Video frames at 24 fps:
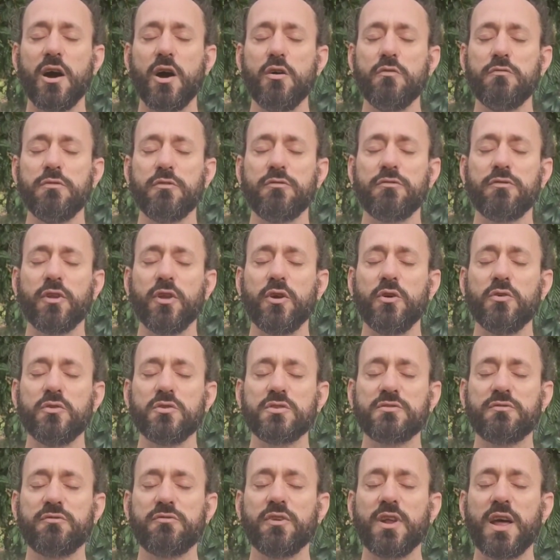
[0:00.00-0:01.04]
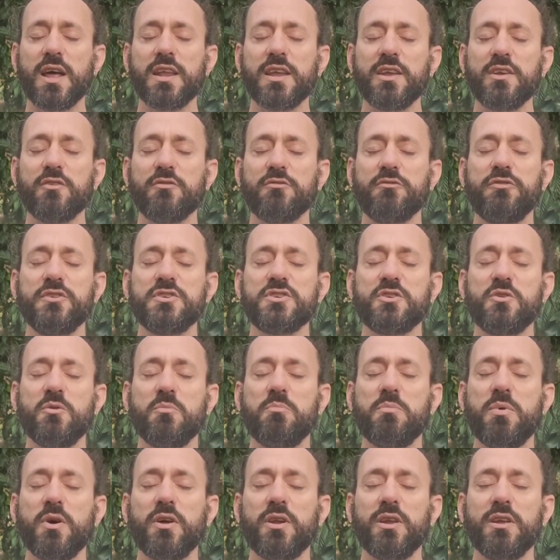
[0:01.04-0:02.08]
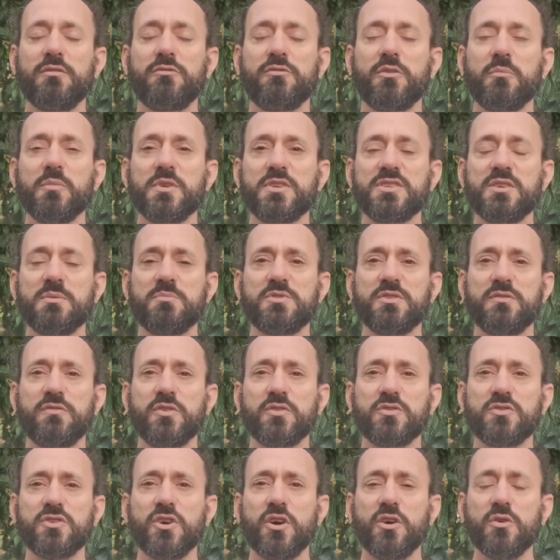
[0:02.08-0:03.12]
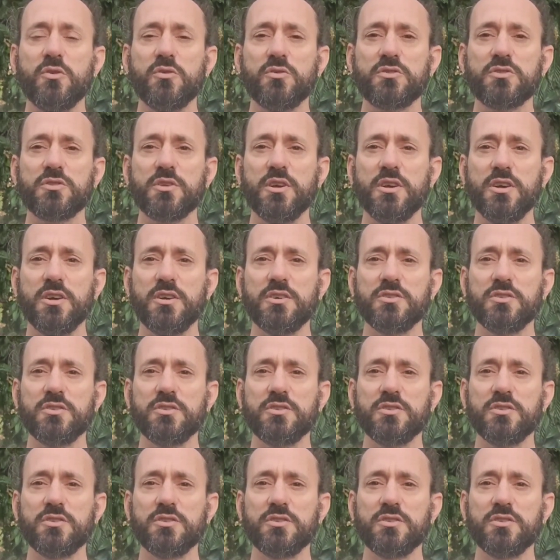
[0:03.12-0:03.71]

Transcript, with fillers: Overflows, flooding your physical body from the tips of your toes